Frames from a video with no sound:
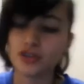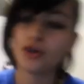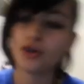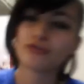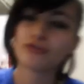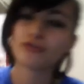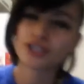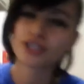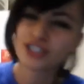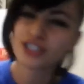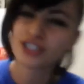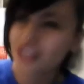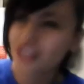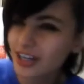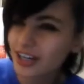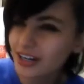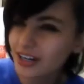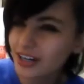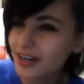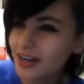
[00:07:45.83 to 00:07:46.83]
you know for
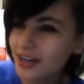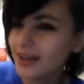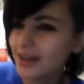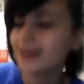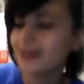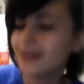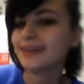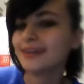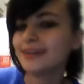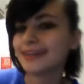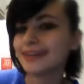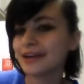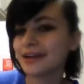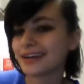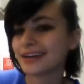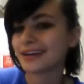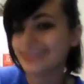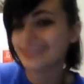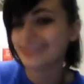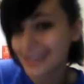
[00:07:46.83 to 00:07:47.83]
sure that
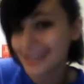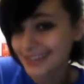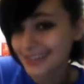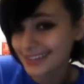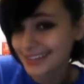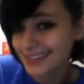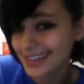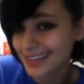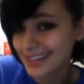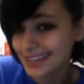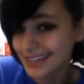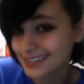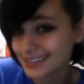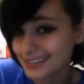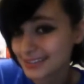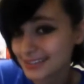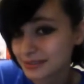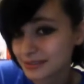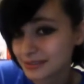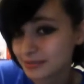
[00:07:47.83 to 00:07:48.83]
you're going to take that
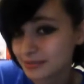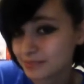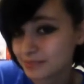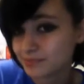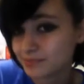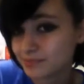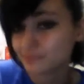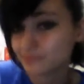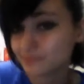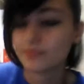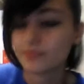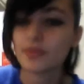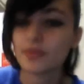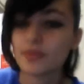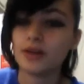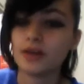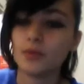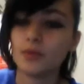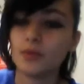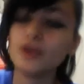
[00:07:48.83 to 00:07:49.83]
test?
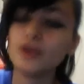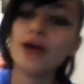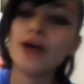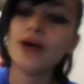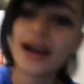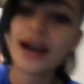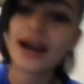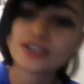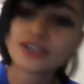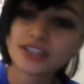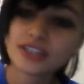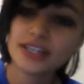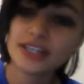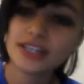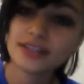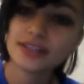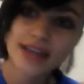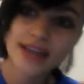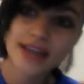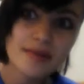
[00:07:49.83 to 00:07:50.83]
When you
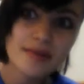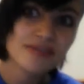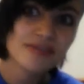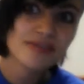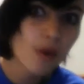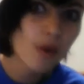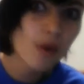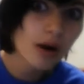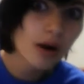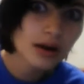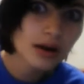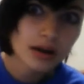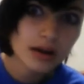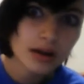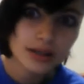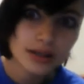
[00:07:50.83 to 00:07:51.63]
actually, the day before